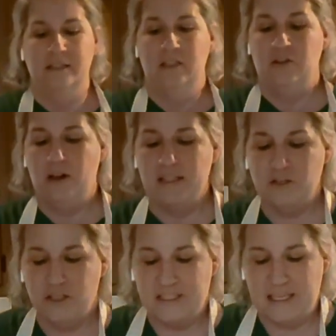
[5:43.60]
So you guys are
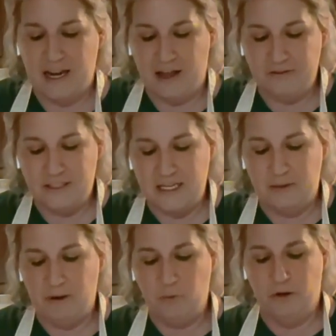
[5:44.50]
just going to have to take
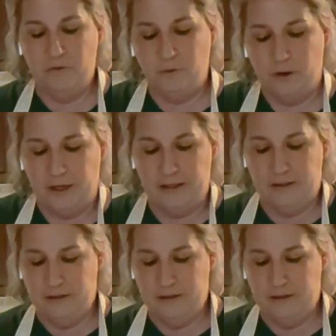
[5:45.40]
my word for it.